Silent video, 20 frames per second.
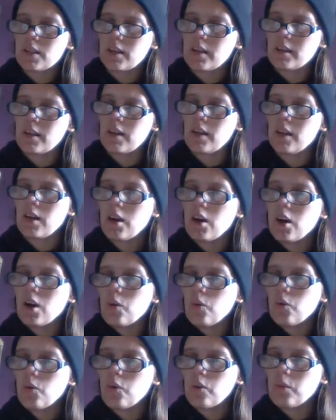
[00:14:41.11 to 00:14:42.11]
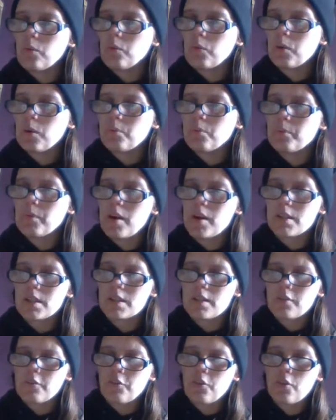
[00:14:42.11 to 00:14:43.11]
like that, all in one
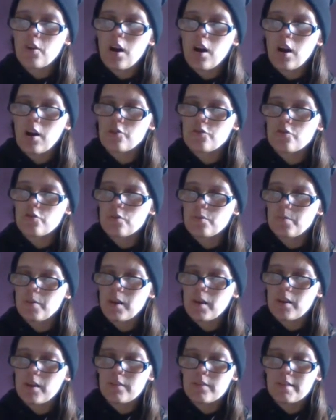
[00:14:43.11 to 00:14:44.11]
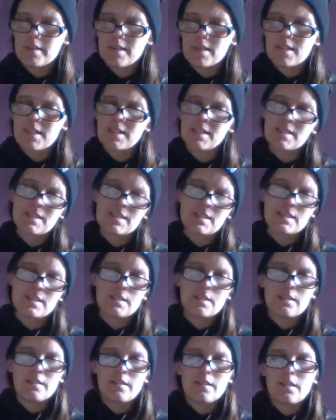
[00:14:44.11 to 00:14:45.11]
basket for a hundred pounds.
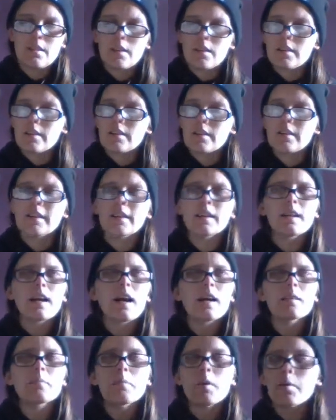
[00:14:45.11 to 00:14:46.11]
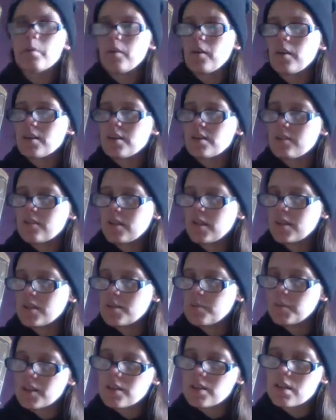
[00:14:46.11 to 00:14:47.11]
Little out of my price range,
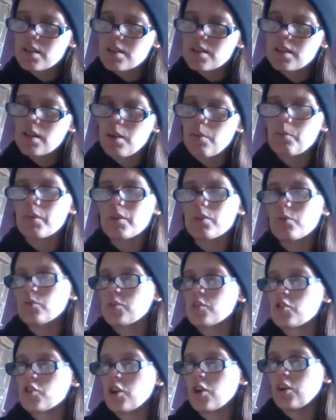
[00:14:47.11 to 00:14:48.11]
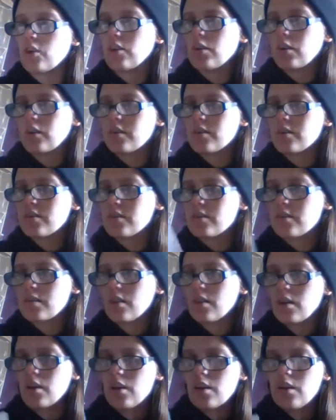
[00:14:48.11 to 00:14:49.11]
but it does come with all the chocolates,
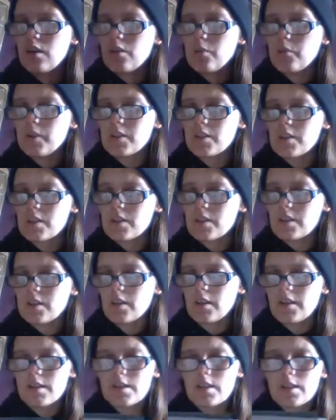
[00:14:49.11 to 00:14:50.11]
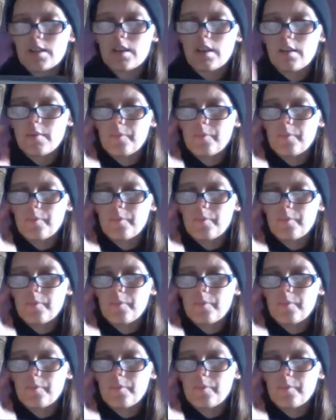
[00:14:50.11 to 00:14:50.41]
which is nice.